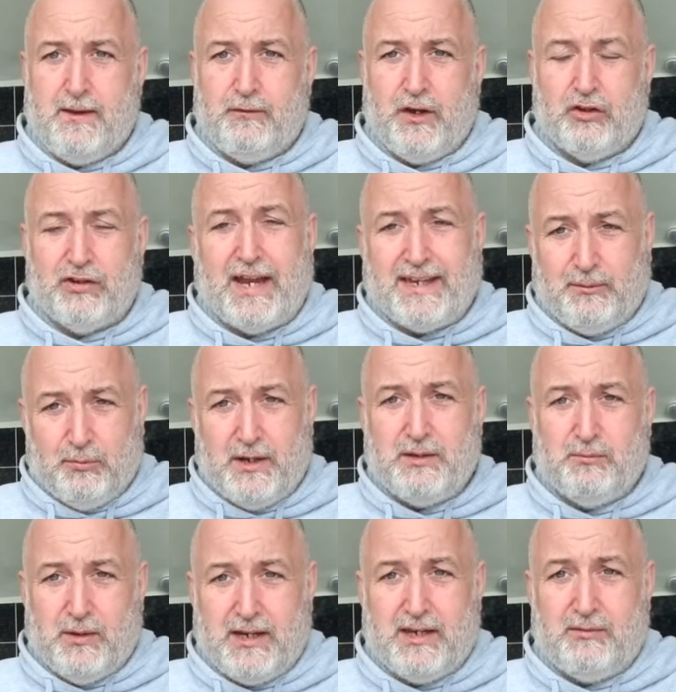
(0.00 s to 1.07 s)
feels like
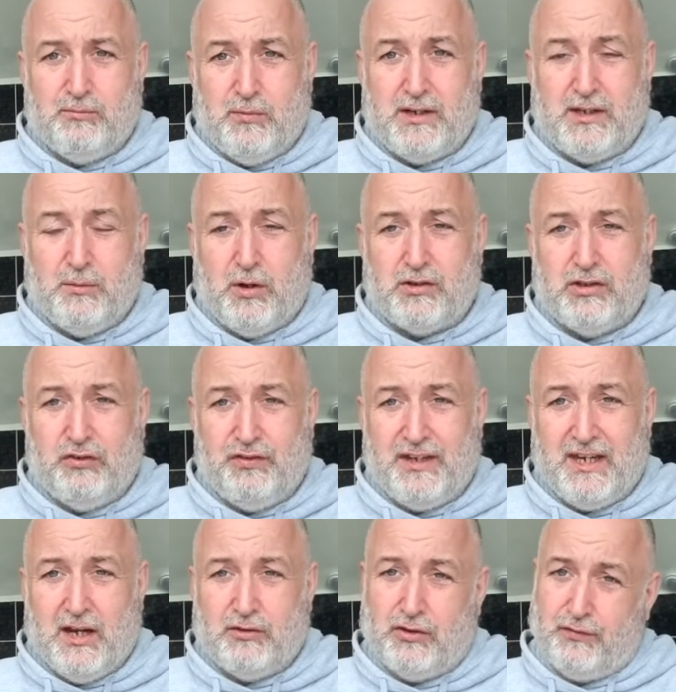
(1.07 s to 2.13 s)
when you watch his
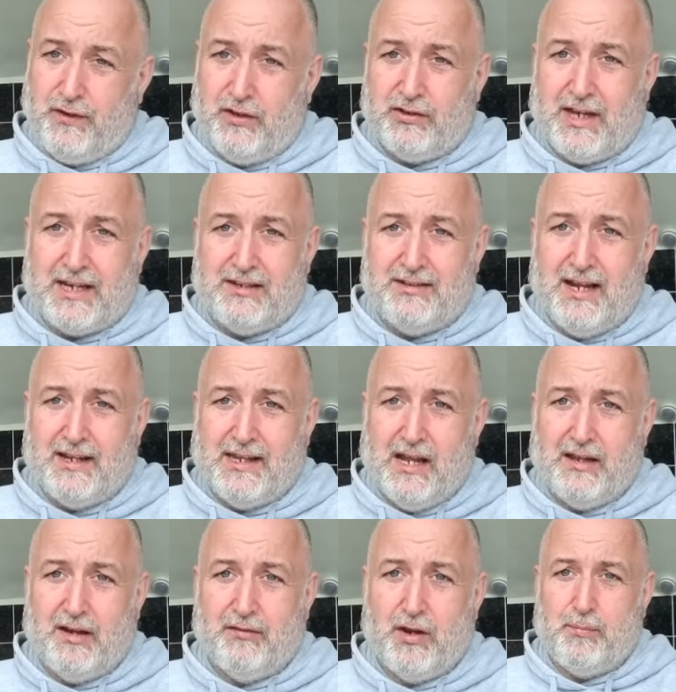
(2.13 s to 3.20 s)
videos, it feels like you sat
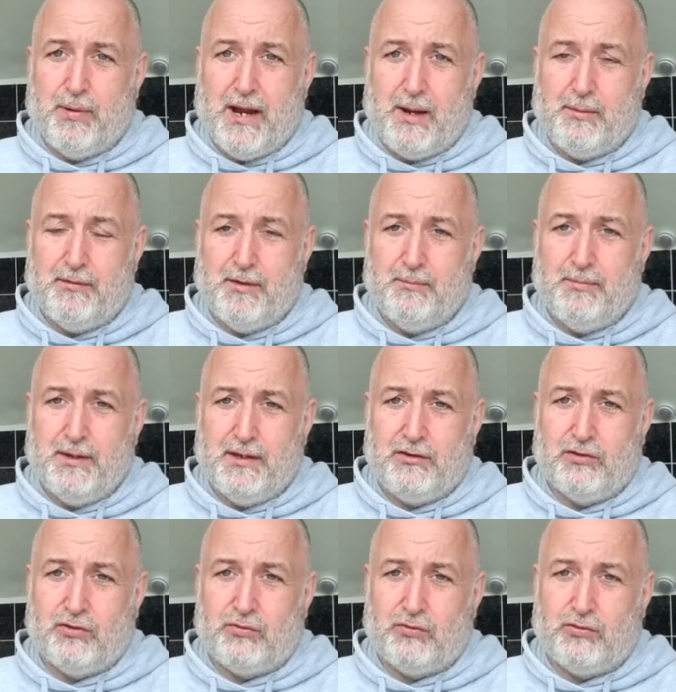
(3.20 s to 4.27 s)
down a pint with him.
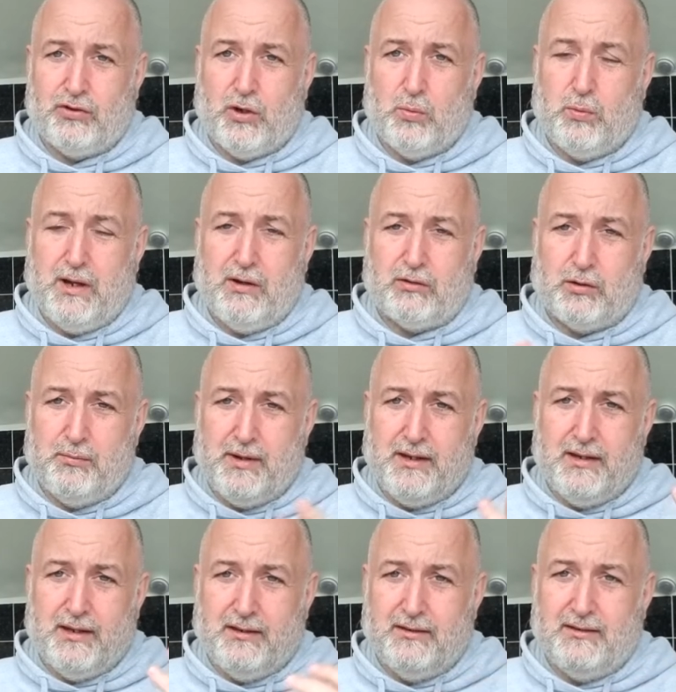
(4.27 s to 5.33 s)
He's just so
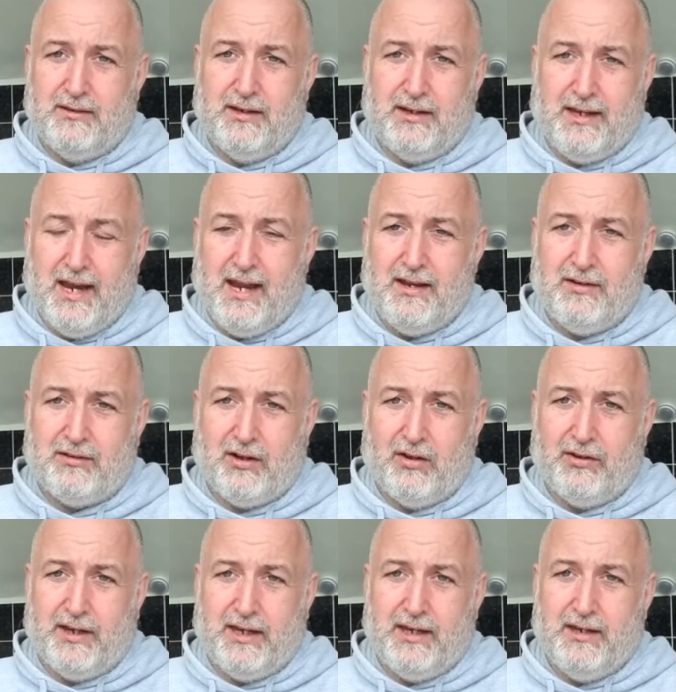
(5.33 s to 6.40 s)
welcoming, and yeah, he's
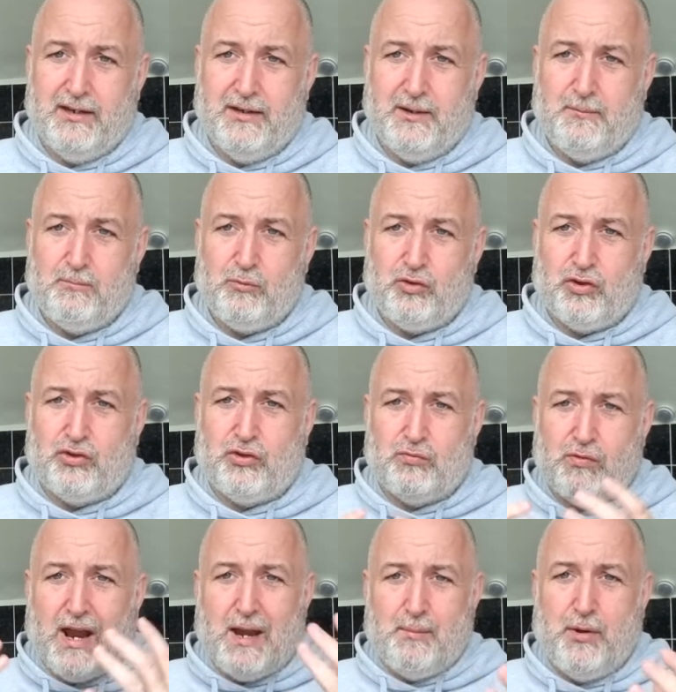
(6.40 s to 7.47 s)
got the
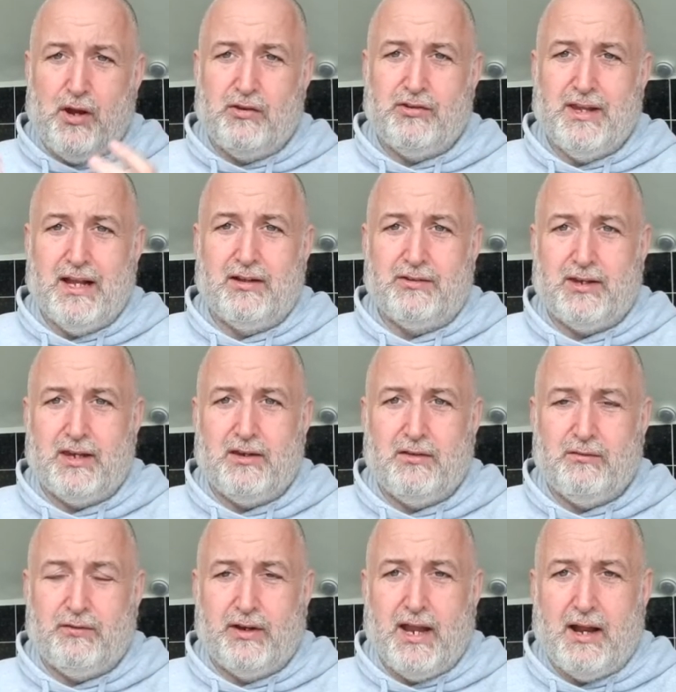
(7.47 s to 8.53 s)
right personality
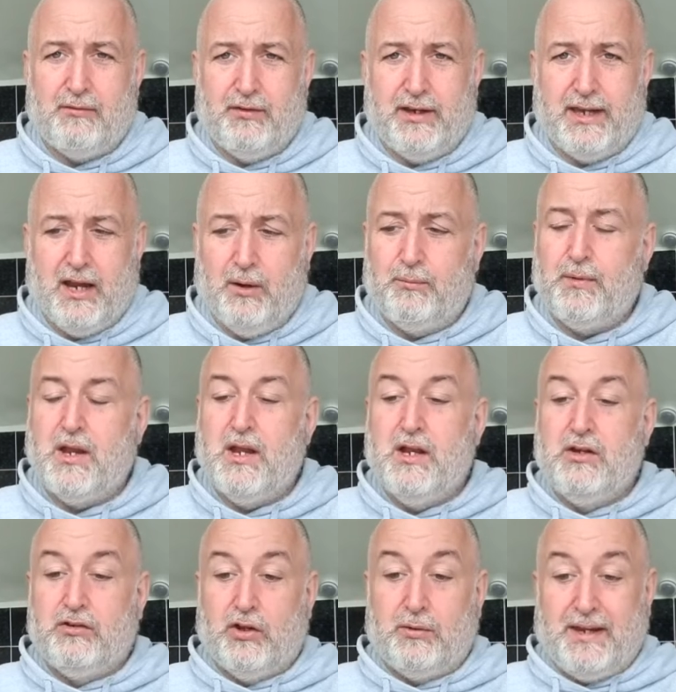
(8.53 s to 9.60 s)
for that video.
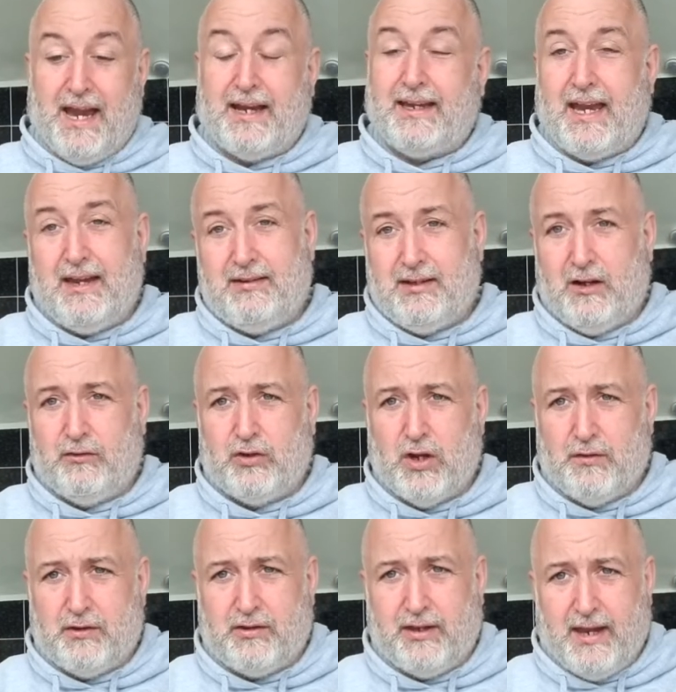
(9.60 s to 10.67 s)
So yeah, get yourselves
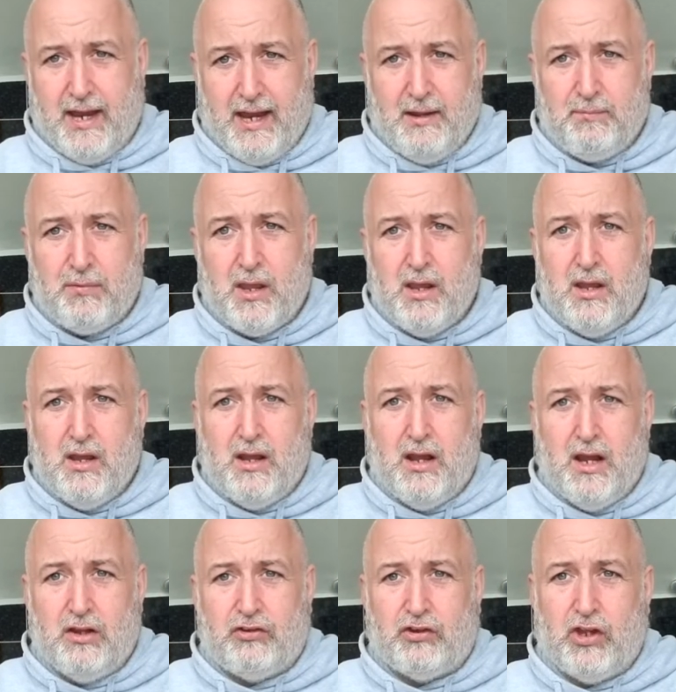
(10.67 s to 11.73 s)
over to there.
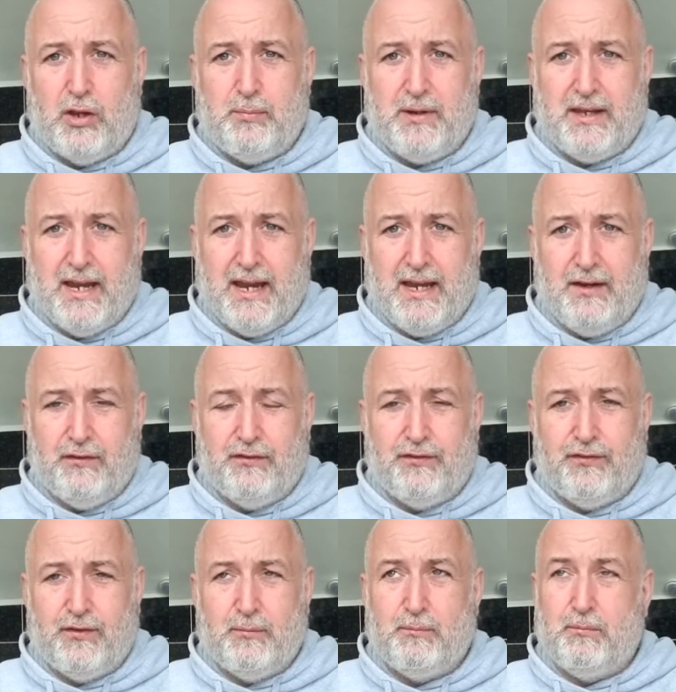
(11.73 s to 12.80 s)
Slurpy
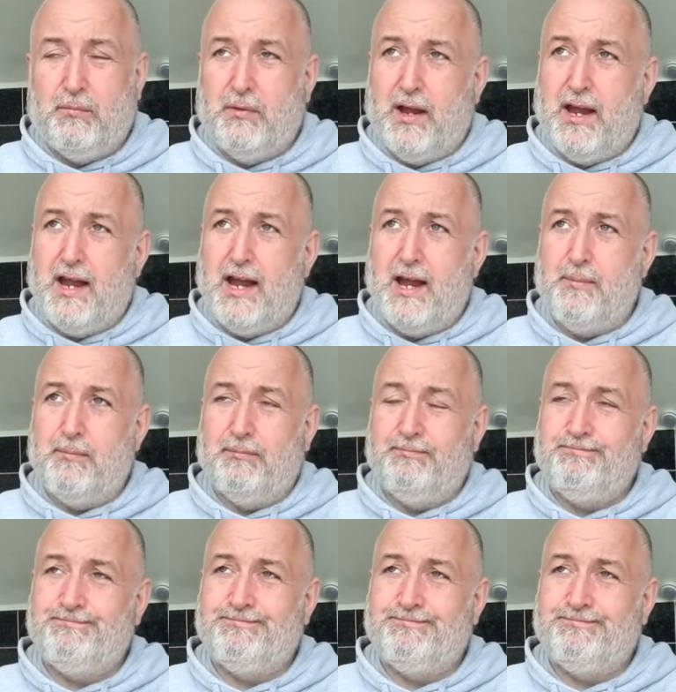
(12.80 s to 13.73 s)
Dave, can't